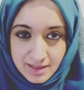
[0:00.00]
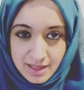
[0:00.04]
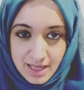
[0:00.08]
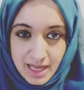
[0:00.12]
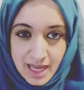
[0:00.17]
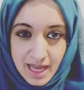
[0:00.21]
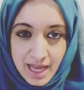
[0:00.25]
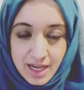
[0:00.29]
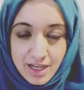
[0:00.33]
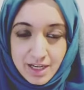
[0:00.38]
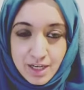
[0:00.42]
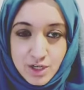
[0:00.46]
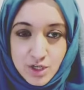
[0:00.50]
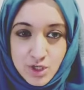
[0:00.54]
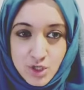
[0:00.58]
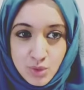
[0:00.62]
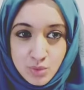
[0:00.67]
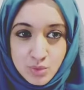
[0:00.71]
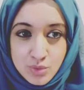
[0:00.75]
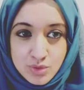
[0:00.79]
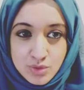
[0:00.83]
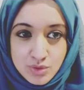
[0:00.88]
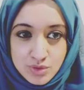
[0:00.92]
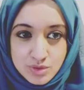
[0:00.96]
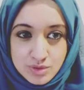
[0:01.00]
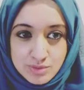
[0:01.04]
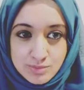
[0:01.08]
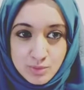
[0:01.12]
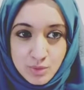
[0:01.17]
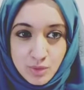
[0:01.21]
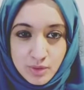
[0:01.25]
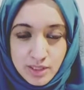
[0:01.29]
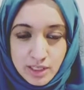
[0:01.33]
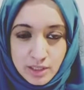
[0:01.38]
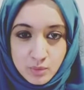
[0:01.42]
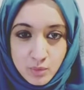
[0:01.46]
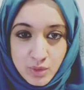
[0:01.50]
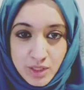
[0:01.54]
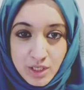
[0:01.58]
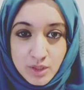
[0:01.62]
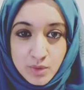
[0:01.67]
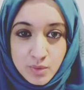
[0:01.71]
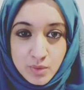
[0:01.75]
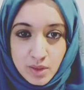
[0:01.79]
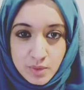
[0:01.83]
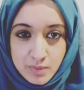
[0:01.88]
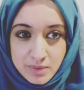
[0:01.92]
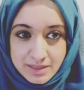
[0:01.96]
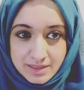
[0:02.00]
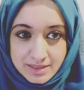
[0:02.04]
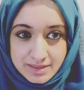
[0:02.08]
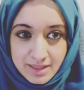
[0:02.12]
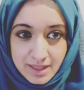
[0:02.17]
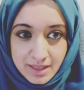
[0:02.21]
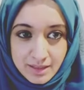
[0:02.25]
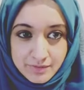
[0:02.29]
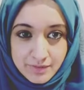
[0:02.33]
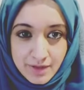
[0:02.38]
Allah knows us more than we know ourselves.